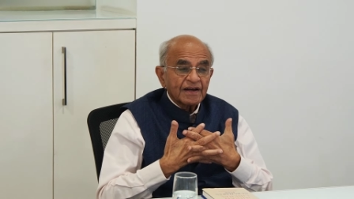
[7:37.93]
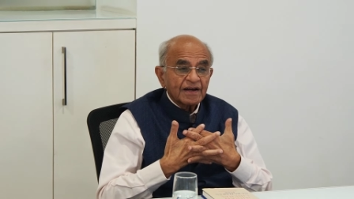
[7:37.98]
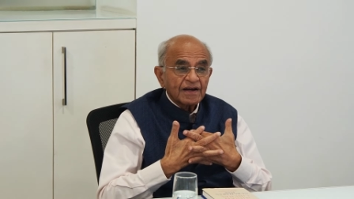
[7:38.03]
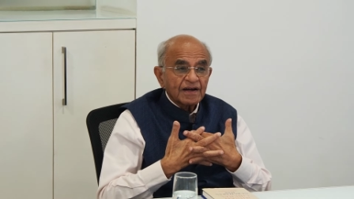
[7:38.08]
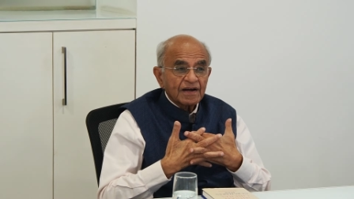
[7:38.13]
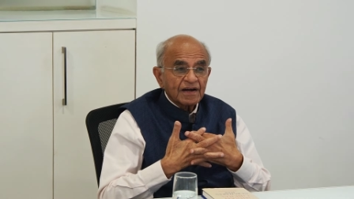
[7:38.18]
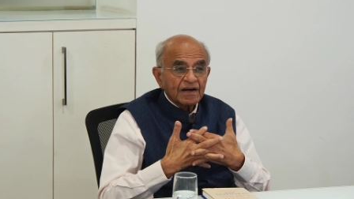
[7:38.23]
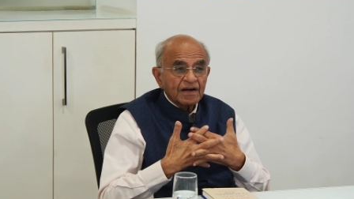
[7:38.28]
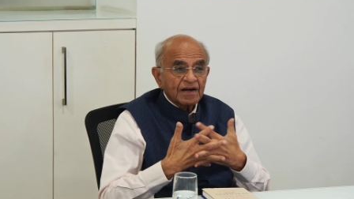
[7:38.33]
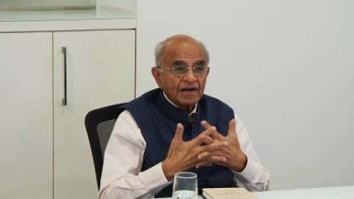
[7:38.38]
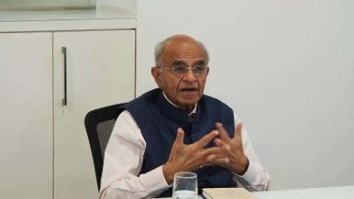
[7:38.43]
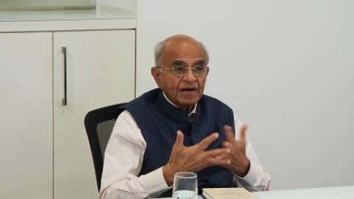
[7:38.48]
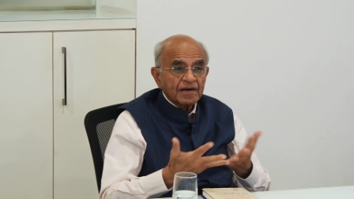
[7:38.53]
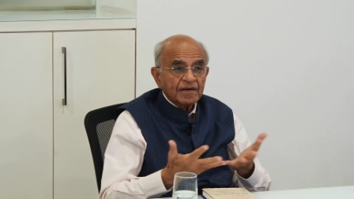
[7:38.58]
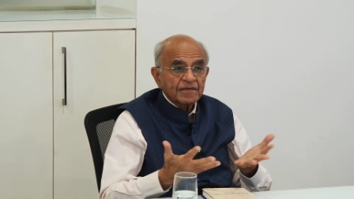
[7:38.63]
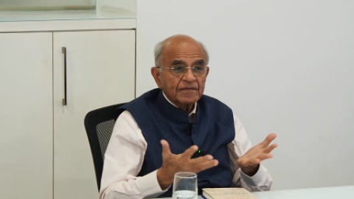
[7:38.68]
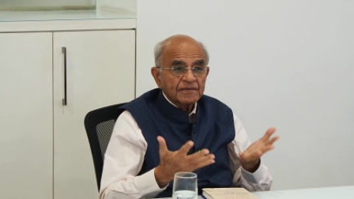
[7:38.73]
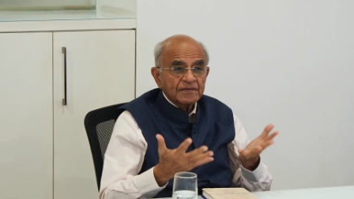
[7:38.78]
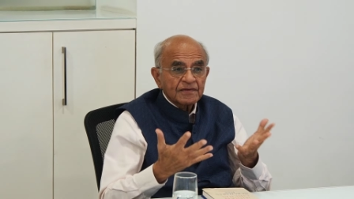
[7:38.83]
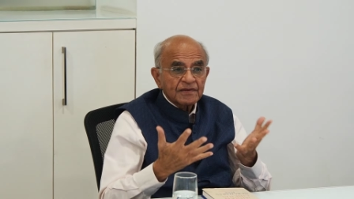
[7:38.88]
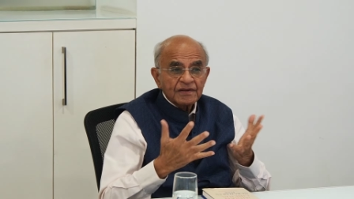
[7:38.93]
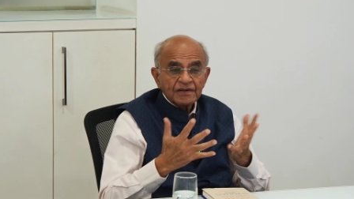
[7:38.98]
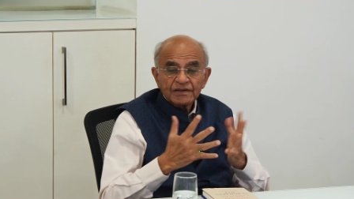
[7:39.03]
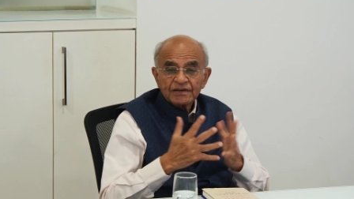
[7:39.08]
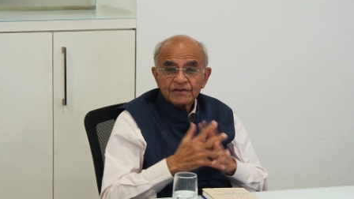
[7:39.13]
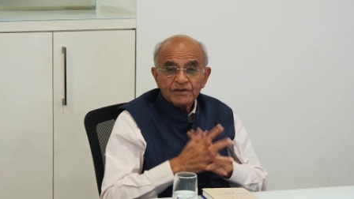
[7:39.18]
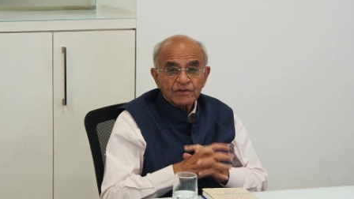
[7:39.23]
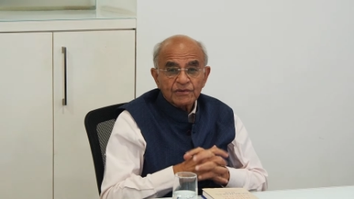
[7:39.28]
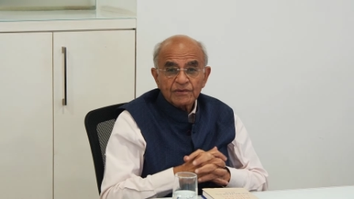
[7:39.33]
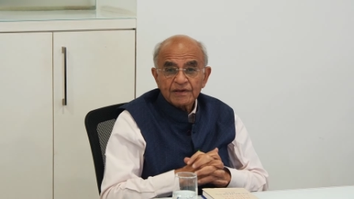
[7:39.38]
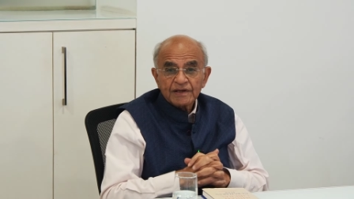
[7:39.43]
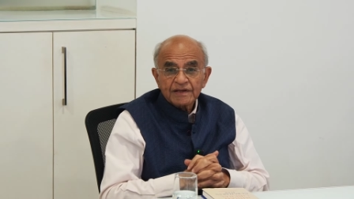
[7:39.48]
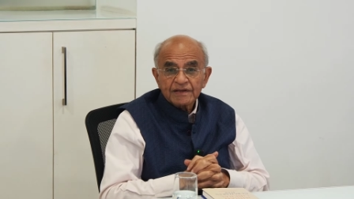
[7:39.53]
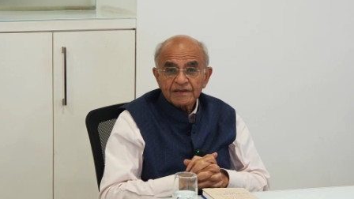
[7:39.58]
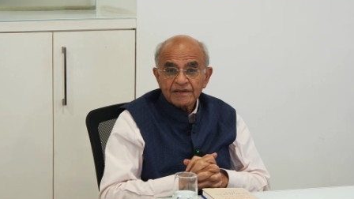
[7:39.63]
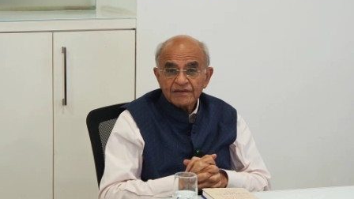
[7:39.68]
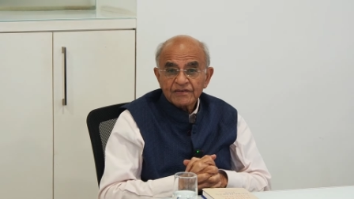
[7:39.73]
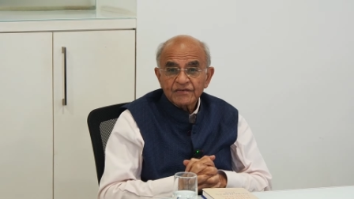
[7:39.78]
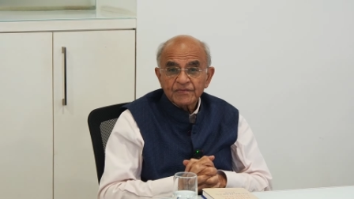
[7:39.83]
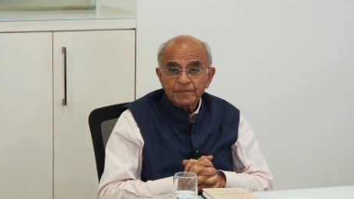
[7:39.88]
uh, during
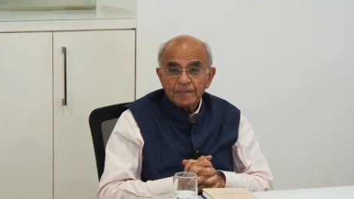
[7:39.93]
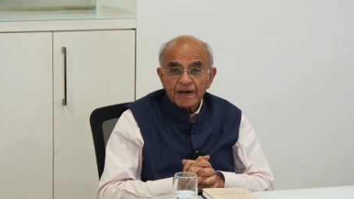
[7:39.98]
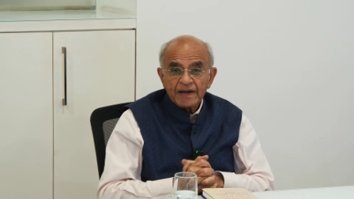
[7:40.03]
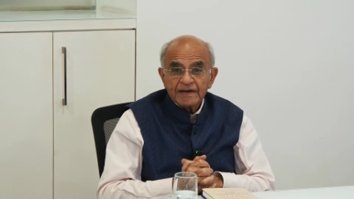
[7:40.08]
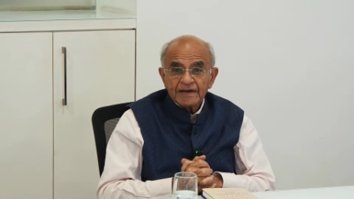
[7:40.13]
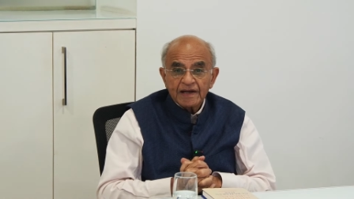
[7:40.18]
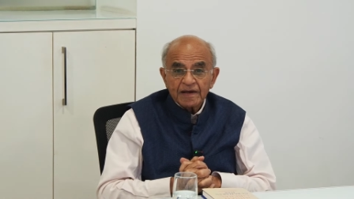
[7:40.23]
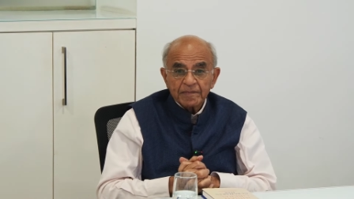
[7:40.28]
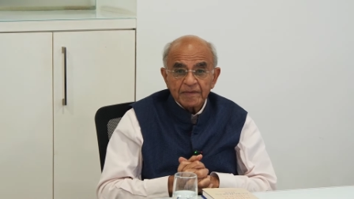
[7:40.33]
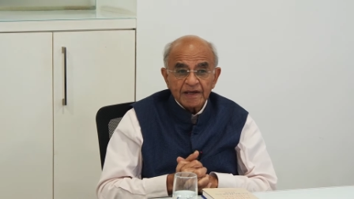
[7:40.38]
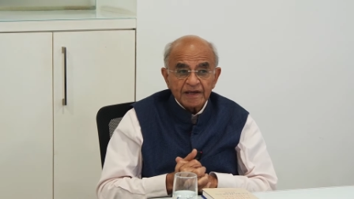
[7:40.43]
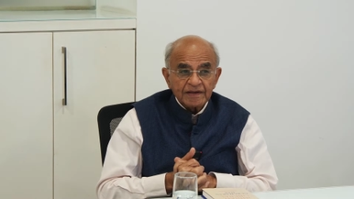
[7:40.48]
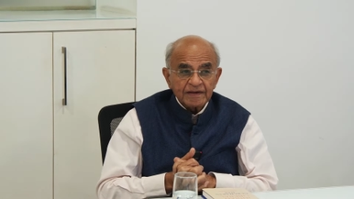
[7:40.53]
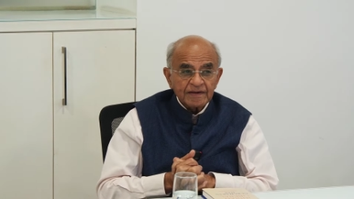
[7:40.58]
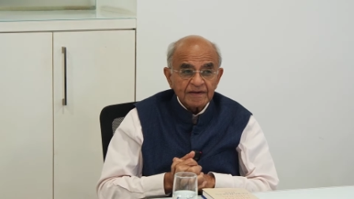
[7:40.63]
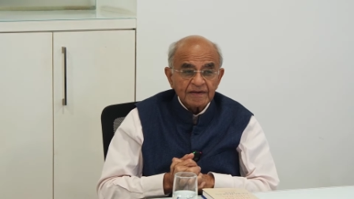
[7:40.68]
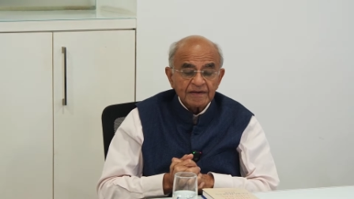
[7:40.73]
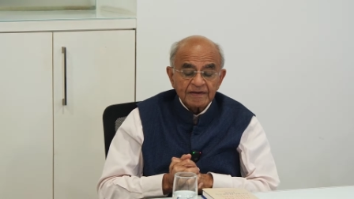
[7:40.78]
this pandemic.